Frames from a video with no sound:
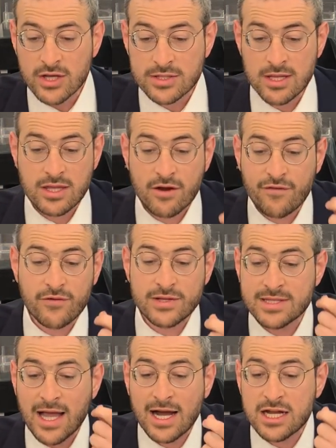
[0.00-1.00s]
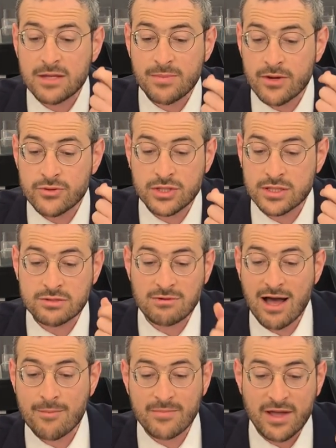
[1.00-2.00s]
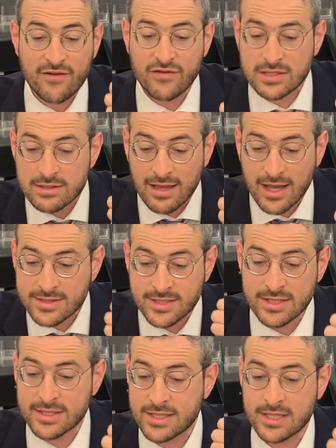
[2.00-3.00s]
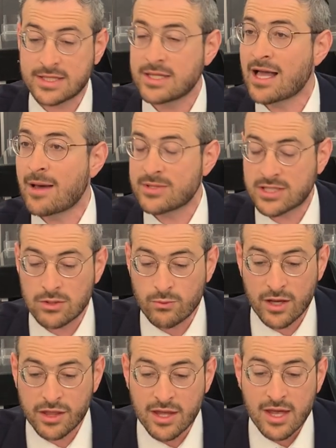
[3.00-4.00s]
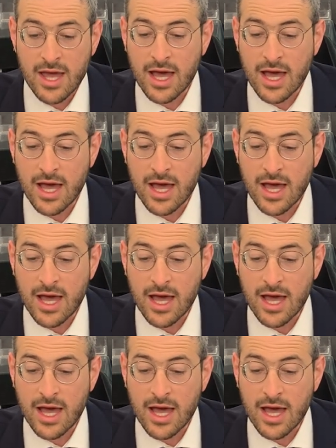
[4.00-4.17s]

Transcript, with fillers: So therefore, it's not going to be a Rishas Rabim if it's less than 16 amas in the width,